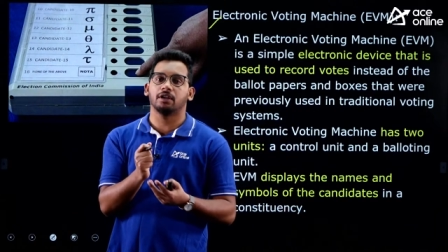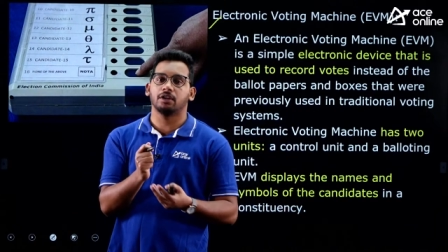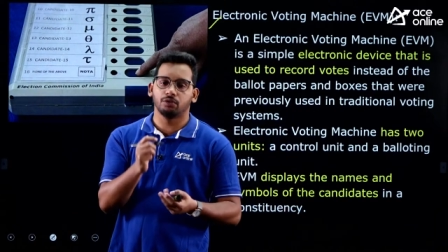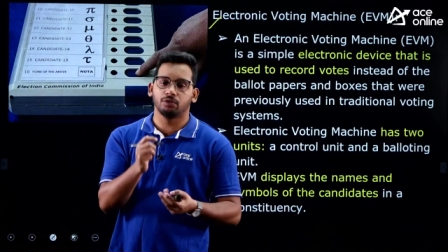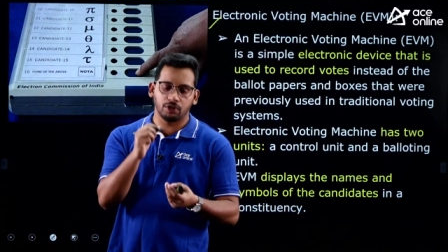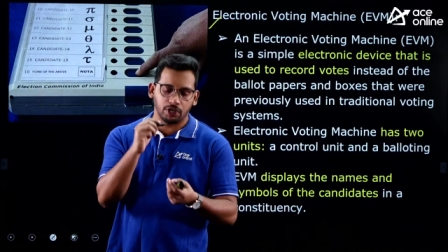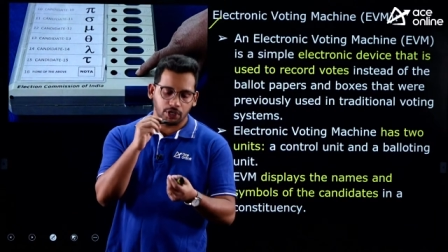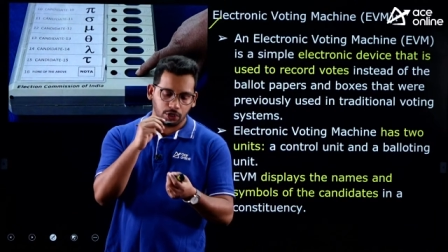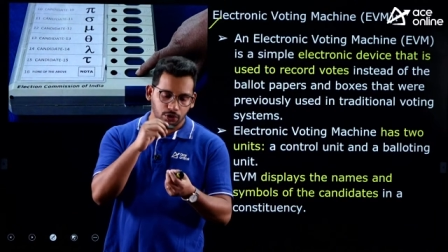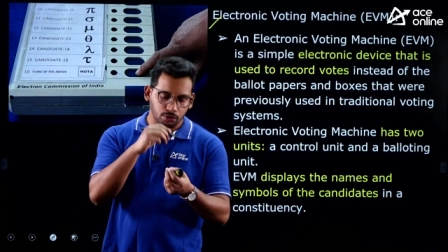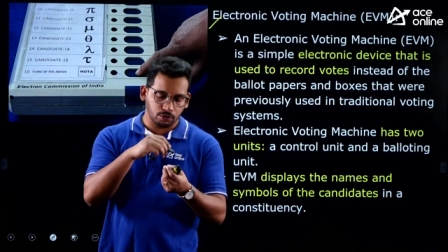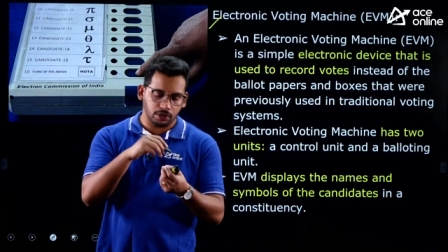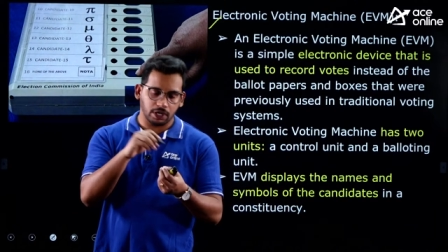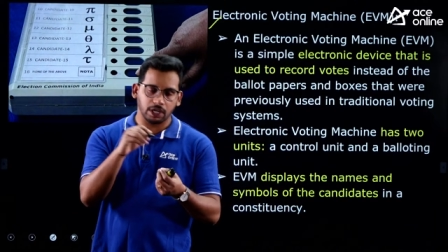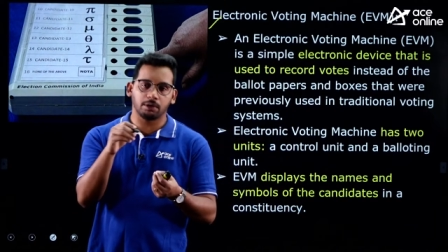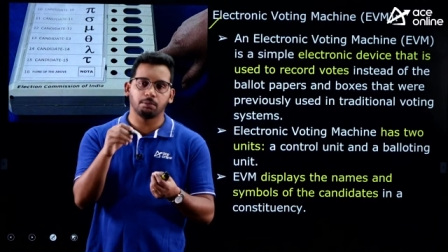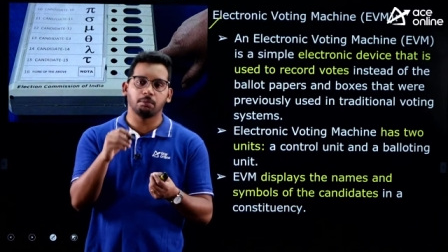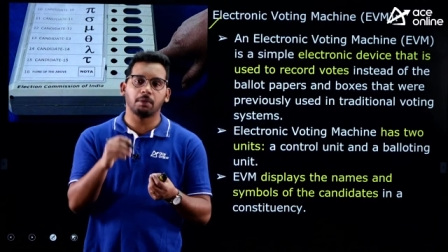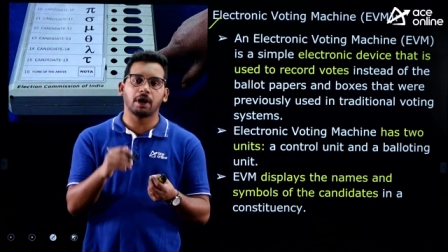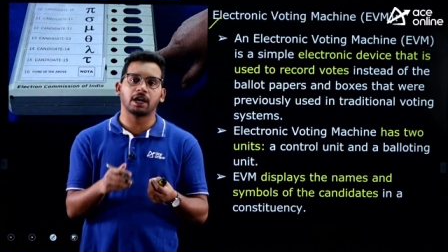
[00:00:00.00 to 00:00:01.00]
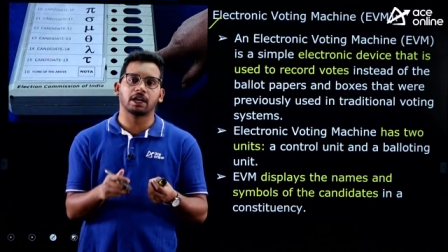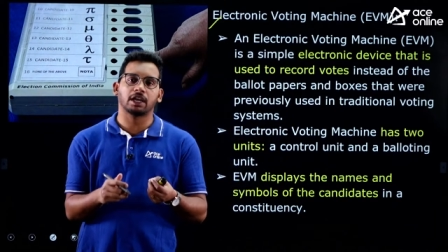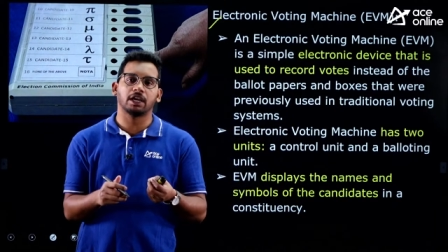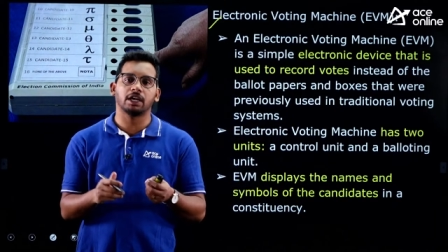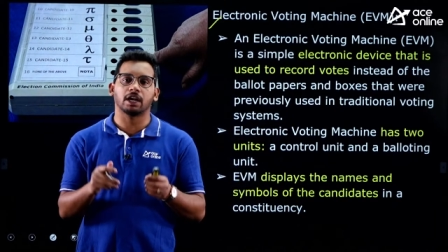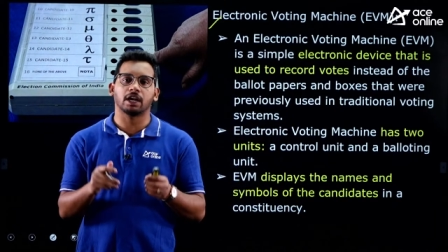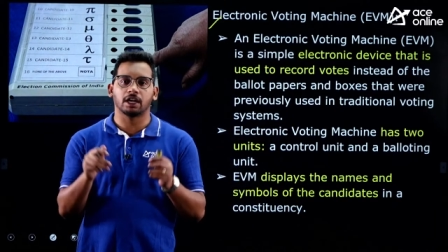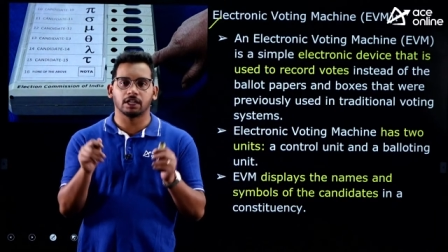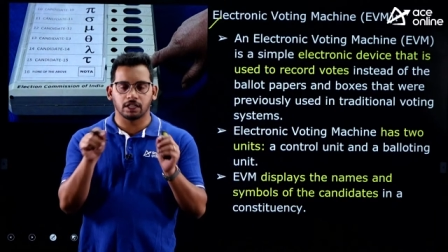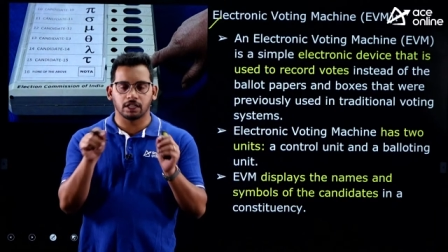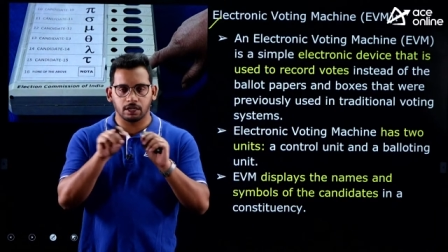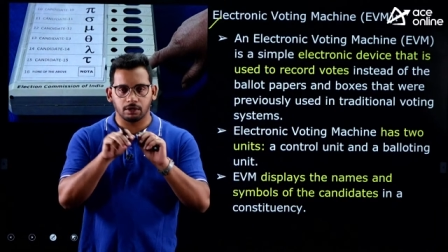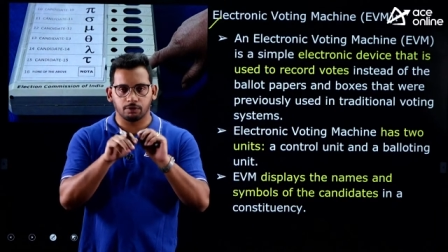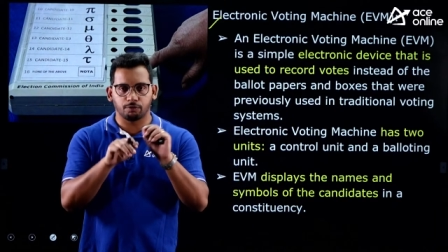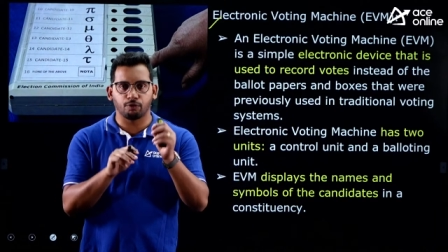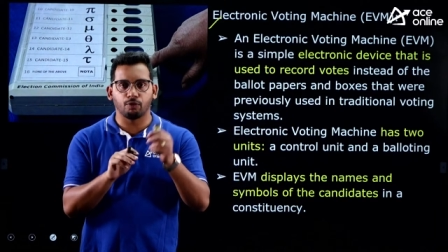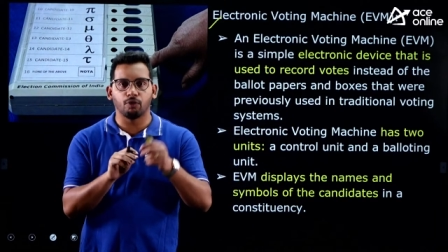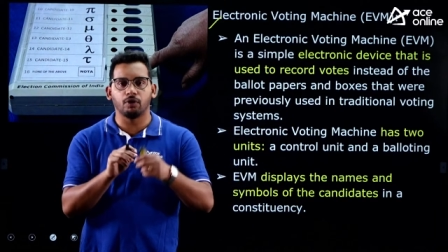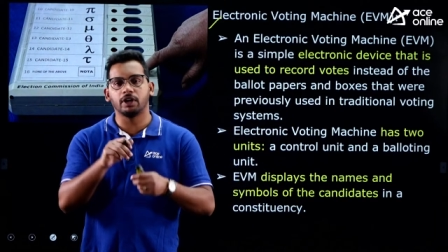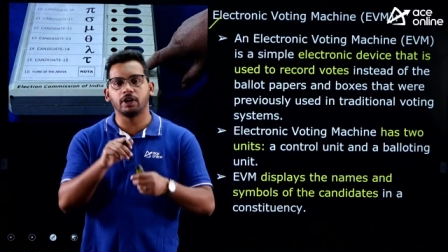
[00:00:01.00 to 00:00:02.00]
You need to tick mark it and then
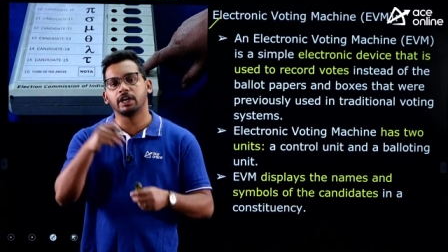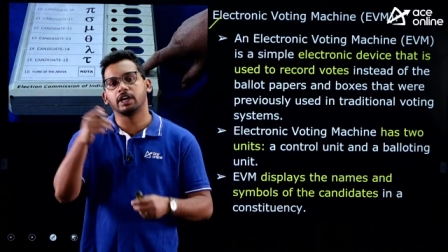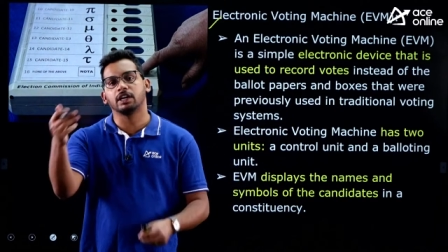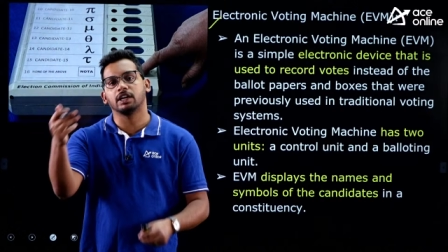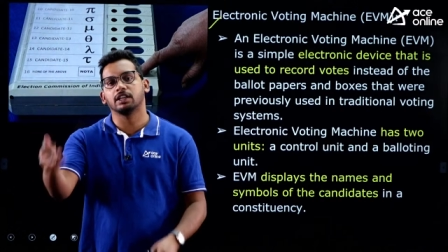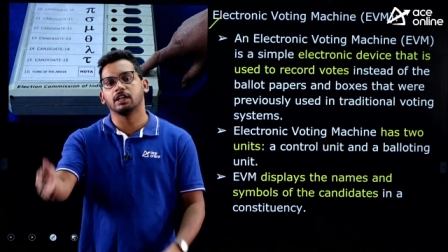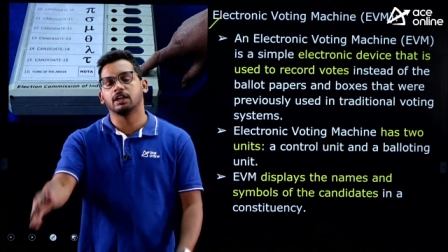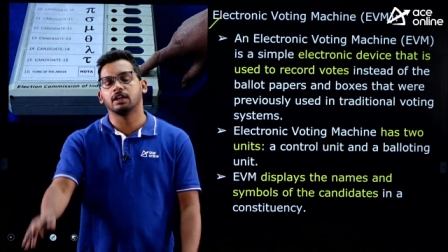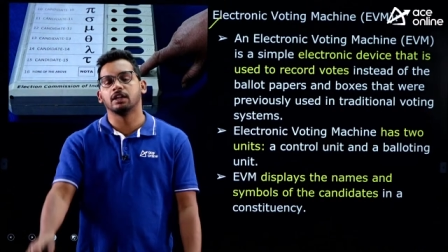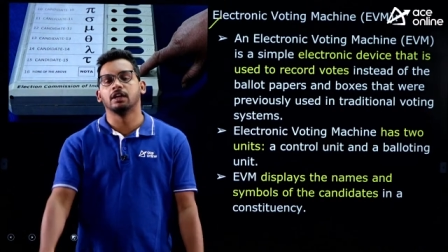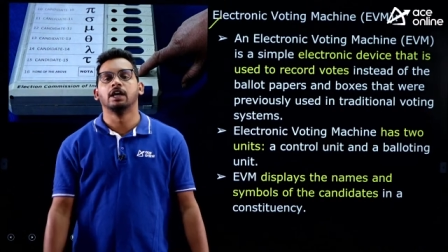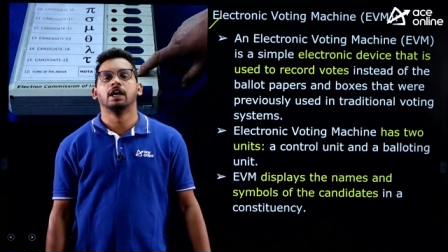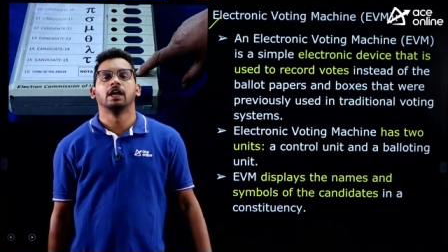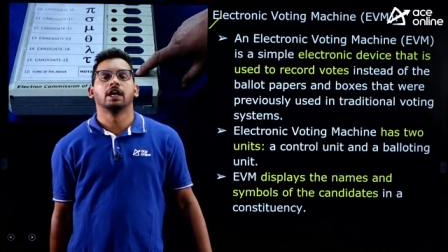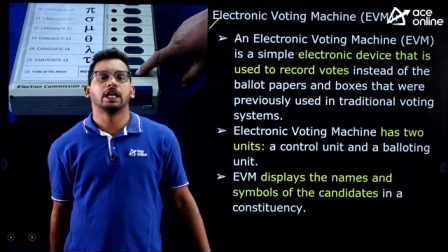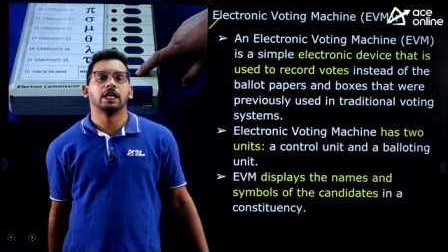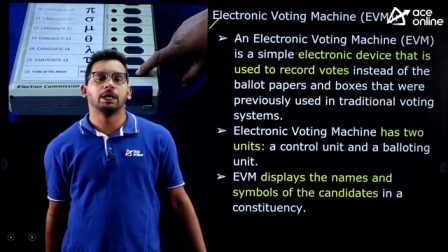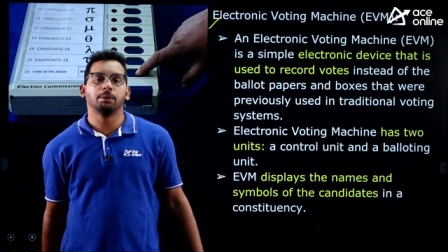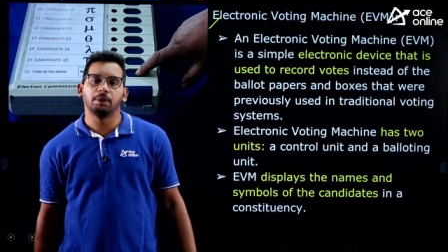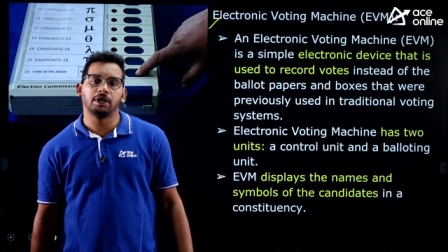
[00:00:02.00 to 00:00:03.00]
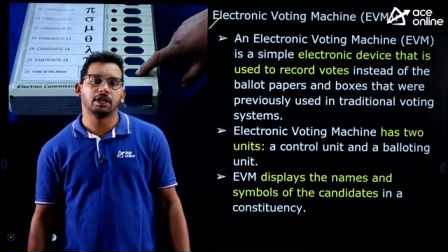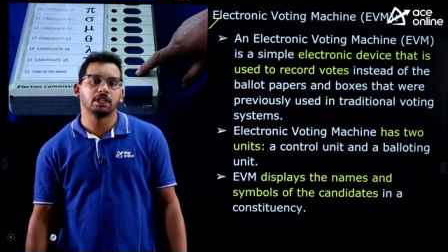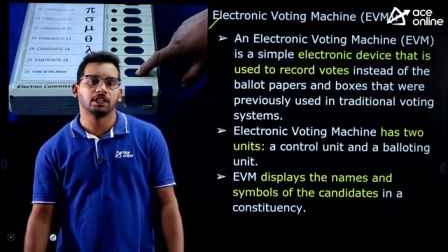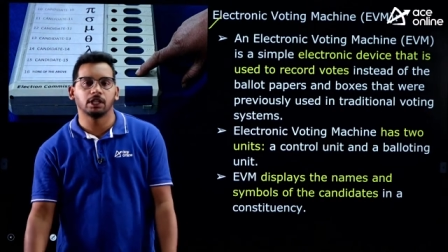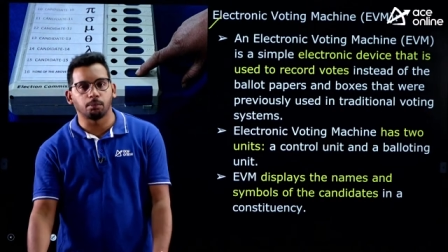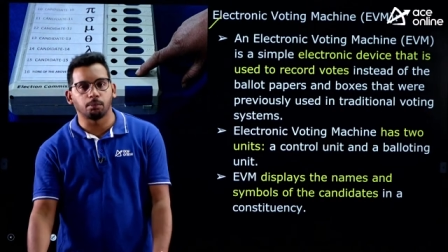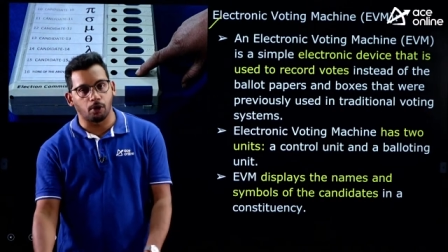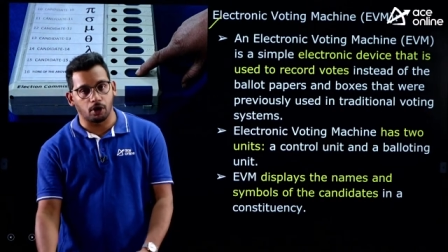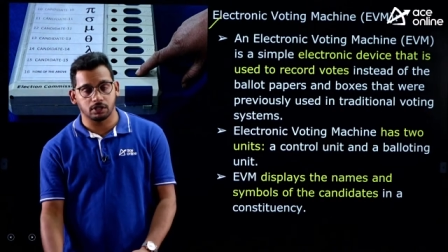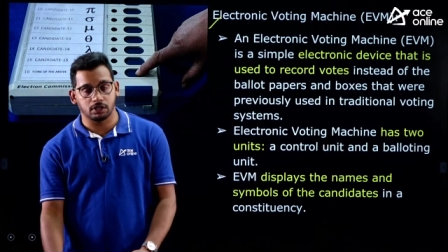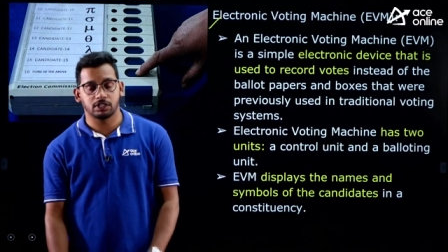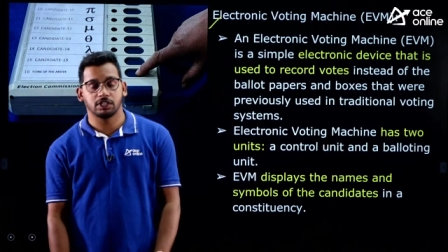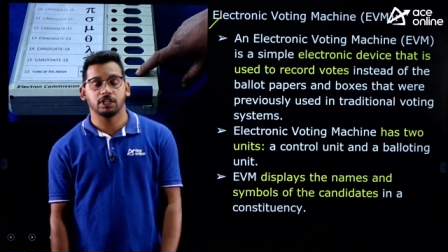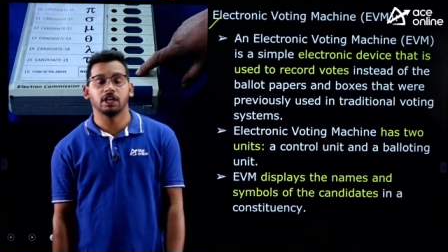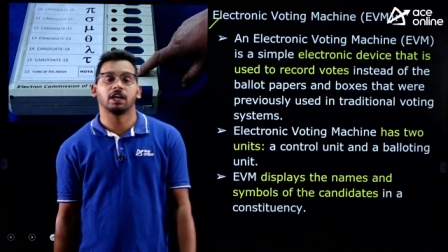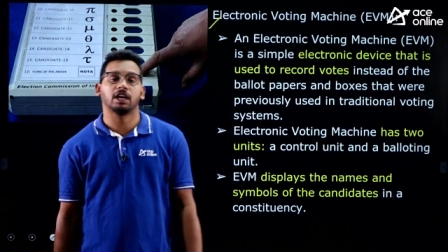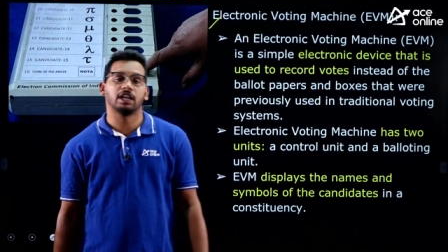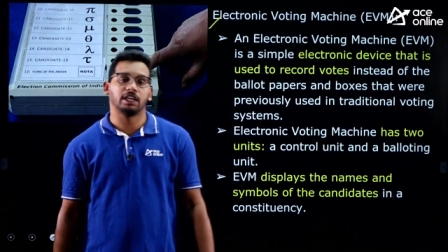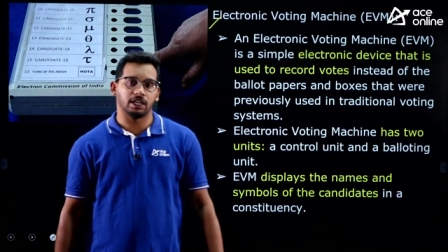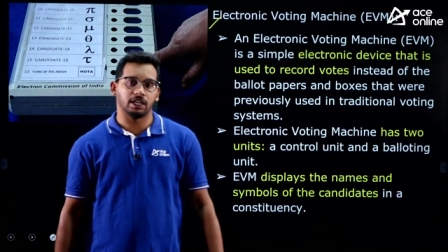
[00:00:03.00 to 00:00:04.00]
fold it and then keep it in the box
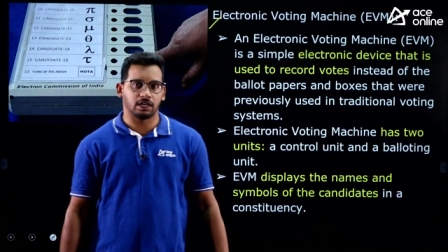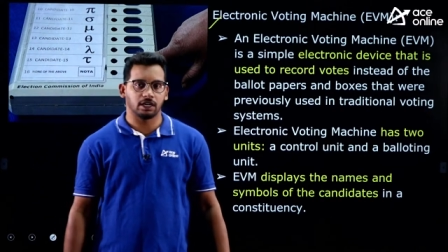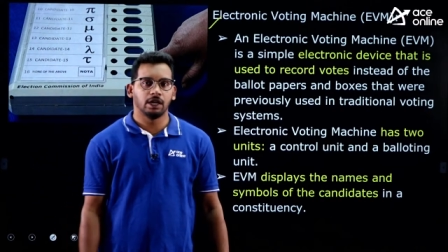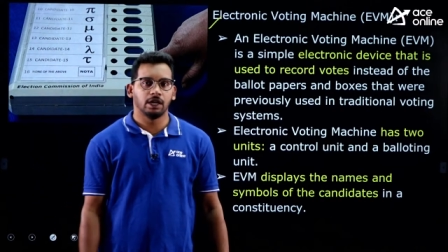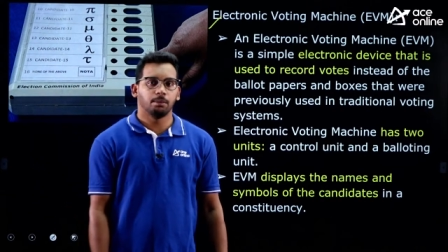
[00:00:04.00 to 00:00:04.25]
earlier.